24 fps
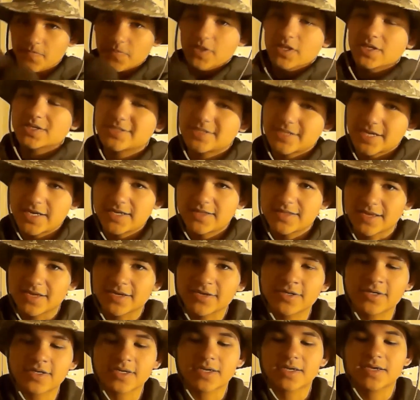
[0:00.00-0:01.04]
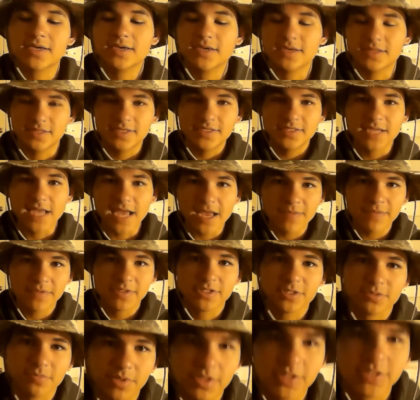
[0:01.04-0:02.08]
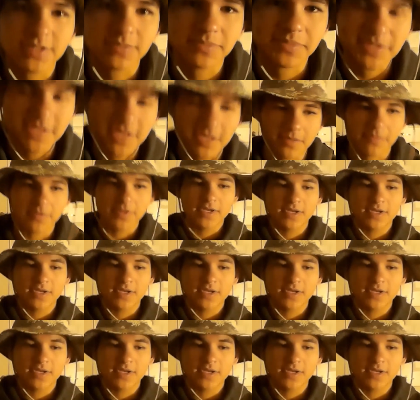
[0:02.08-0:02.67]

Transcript: setting the hook. And this happens to me sometimes.